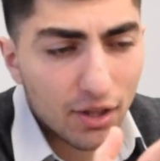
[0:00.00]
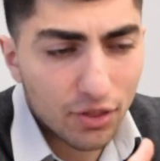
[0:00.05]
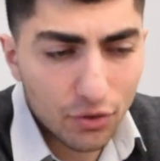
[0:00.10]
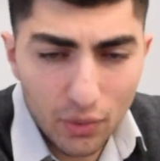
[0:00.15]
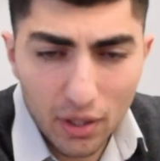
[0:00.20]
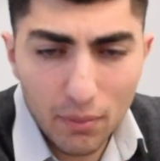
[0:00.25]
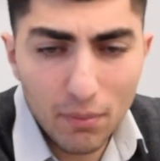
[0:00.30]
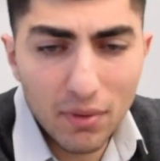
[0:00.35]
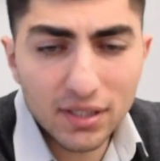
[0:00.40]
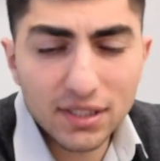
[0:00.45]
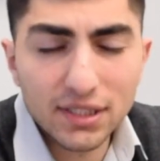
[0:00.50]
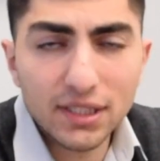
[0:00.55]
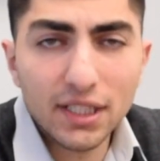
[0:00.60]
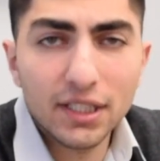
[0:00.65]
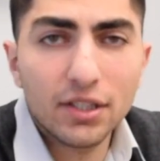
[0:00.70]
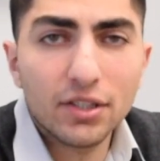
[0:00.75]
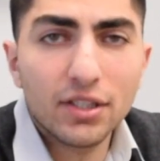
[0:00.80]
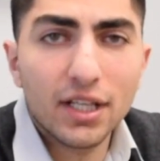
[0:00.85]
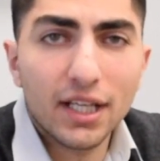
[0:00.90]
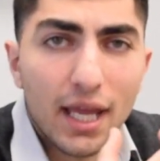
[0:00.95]
3 months
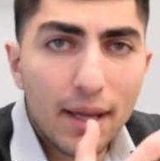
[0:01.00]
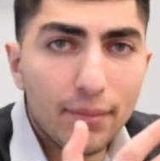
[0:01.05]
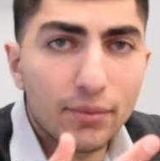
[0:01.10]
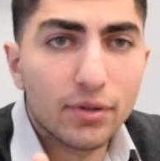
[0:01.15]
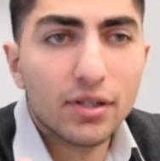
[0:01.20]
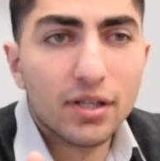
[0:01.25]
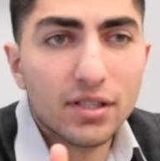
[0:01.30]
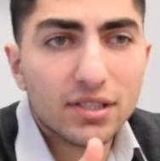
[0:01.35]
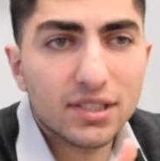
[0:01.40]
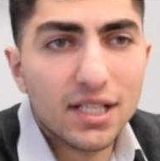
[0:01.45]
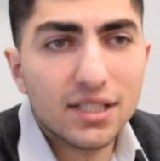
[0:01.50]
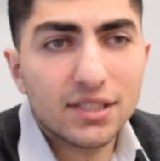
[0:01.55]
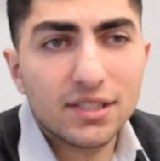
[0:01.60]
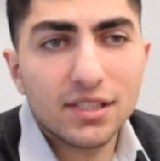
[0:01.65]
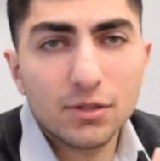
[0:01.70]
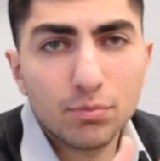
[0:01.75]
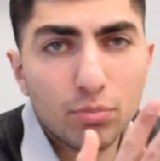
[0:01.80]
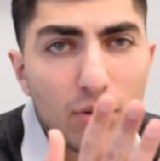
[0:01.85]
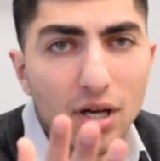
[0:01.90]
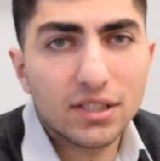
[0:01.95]
later, they came to their
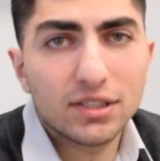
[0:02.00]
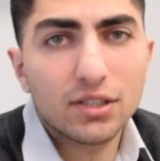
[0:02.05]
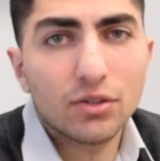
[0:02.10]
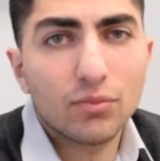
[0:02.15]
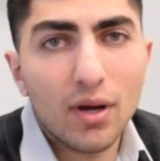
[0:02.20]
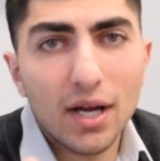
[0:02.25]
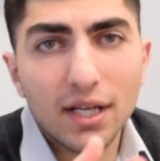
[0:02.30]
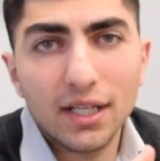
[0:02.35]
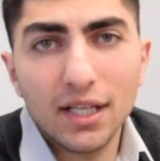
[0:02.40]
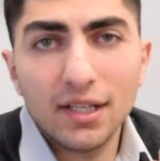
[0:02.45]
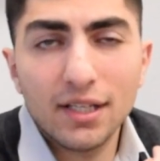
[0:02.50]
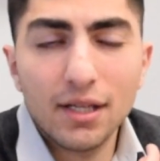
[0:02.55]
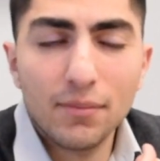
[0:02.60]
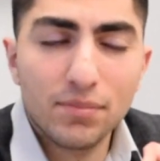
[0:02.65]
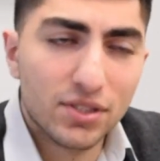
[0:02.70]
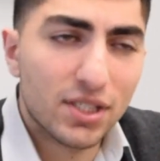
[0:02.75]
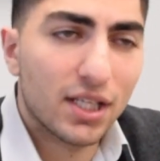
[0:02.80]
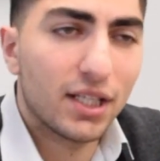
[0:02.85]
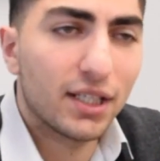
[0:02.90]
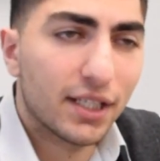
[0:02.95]
senses, priced it right, ended up
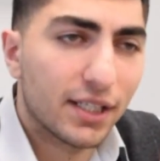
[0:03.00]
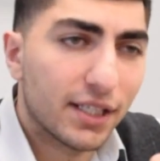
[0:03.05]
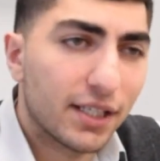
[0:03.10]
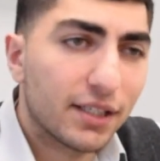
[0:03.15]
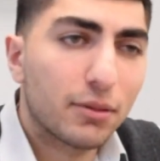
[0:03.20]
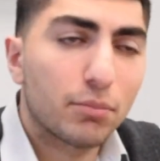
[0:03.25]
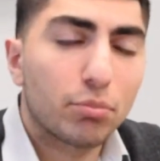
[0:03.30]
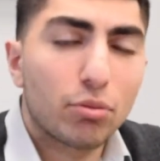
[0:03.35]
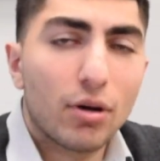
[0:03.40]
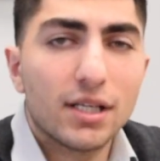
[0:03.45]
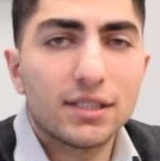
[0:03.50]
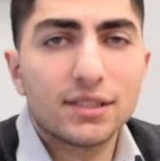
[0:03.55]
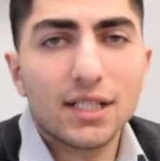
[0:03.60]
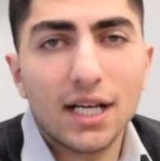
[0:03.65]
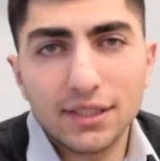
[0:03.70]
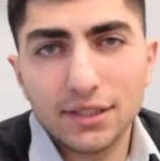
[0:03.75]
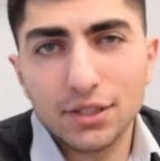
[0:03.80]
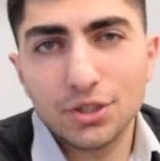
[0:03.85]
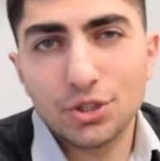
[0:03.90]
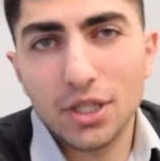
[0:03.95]
selling it at the price
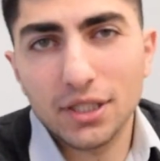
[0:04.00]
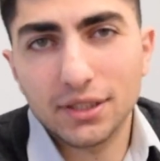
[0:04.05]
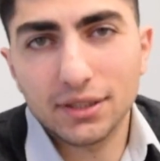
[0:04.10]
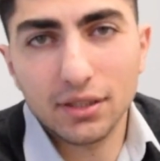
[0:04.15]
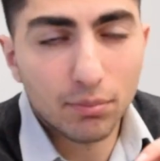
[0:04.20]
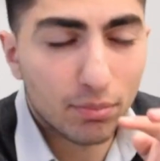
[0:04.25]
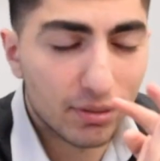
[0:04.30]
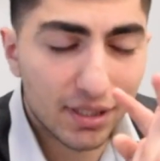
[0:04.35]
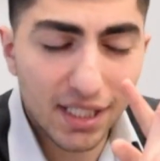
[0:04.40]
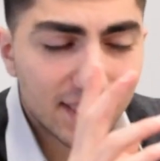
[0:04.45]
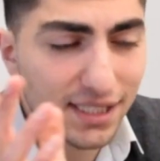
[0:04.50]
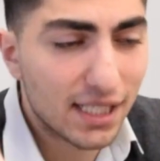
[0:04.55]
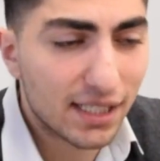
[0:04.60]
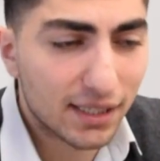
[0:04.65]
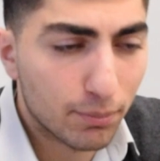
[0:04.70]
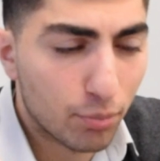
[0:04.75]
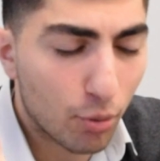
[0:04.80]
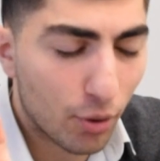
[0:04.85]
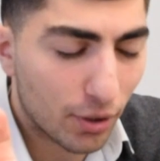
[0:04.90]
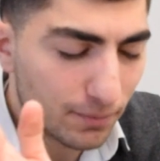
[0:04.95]
I suggested. But that's
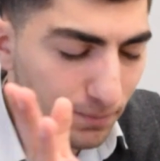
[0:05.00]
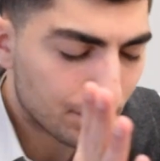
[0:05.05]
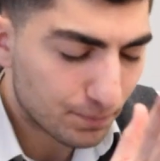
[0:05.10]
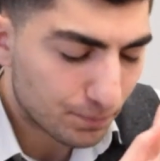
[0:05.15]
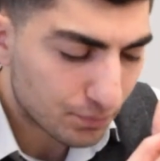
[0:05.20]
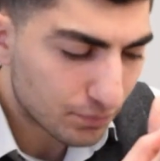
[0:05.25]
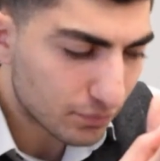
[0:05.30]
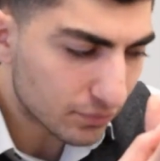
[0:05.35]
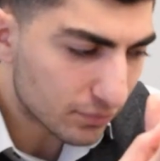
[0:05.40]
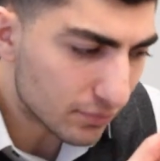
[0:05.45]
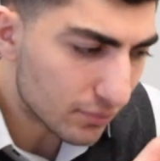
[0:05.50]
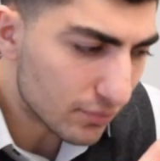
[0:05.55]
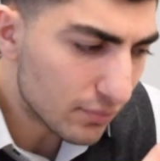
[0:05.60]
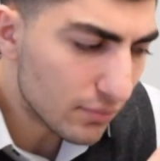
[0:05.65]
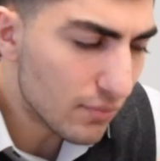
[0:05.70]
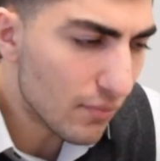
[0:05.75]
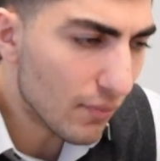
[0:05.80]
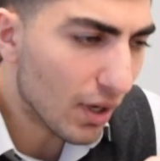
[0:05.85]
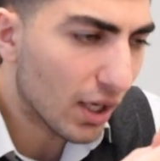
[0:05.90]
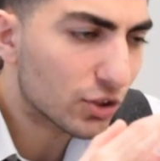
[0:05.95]
not the point.
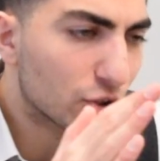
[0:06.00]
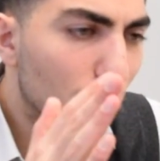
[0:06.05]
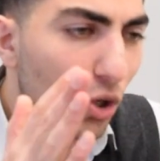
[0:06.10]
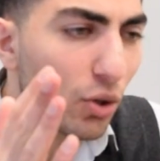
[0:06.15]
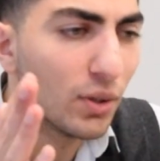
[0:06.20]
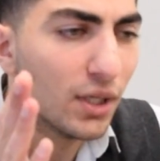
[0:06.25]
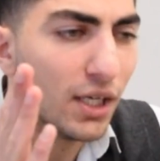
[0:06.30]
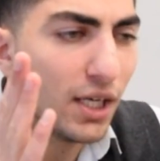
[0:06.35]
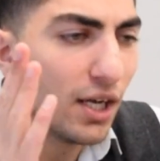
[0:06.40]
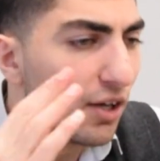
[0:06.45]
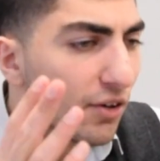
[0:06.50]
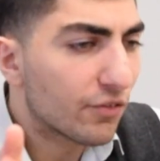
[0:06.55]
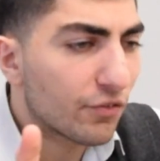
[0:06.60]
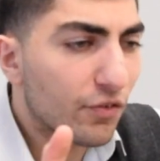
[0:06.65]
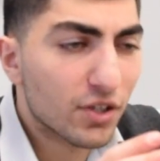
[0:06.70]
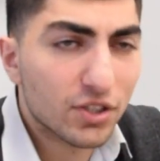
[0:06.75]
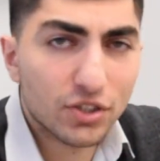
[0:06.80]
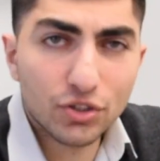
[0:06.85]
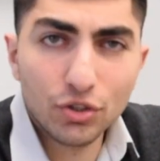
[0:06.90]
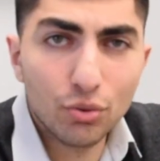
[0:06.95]
So
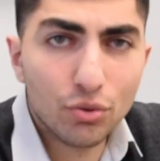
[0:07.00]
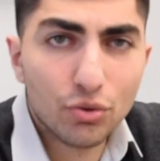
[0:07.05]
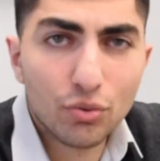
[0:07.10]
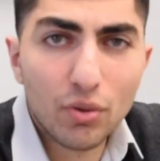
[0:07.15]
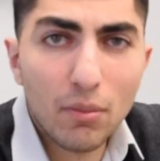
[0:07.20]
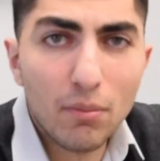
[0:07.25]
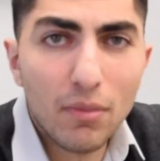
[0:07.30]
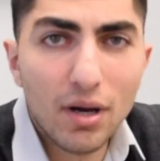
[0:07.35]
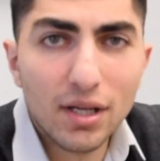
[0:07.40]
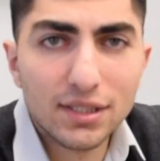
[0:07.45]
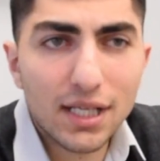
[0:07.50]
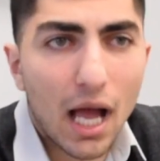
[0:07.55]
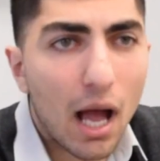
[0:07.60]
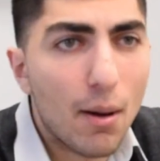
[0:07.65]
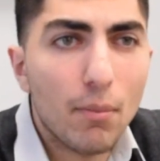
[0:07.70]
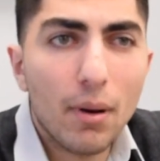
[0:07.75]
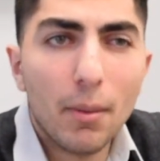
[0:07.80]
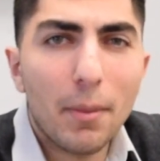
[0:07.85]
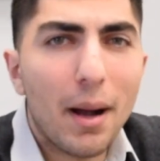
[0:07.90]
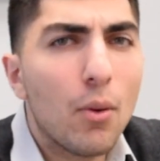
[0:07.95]
first 2-3 months,
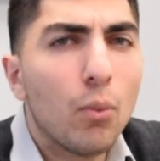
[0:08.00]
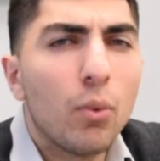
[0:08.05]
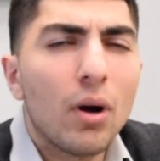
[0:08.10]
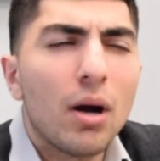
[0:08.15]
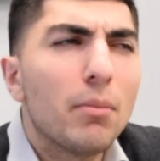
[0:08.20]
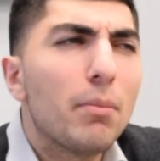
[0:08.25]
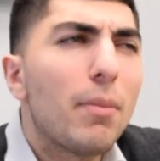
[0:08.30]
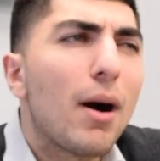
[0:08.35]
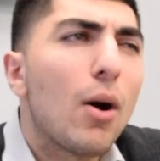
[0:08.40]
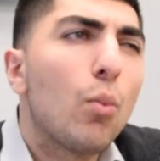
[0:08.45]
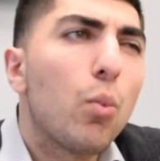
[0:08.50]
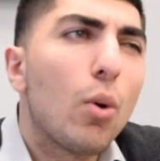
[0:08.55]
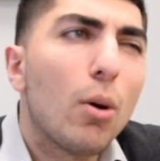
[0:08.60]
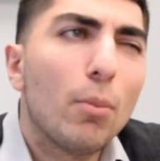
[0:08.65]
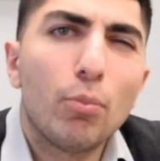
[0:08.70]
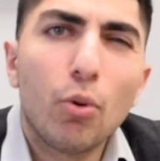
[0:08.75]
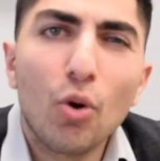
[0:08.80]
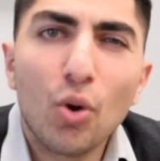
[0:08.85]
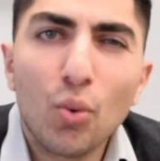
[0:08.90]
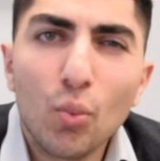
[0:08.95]
I'm about
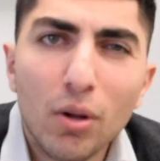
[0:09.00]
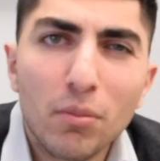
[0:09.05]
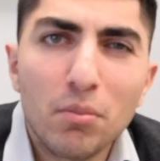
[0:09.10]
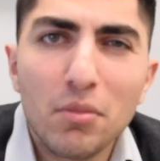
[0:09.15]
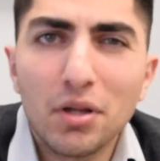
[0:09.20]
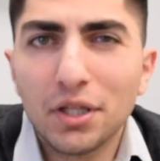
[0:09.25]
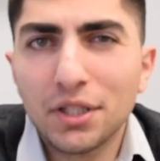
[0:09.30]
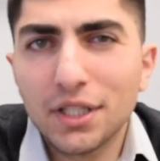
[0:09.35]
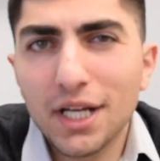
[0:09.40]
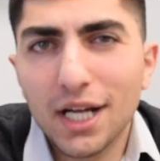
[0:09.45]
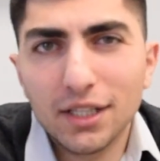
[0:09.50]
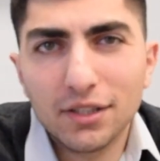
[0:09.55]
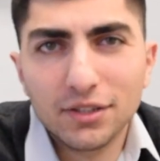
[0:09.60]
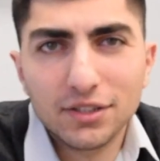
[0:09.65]
$1.1 million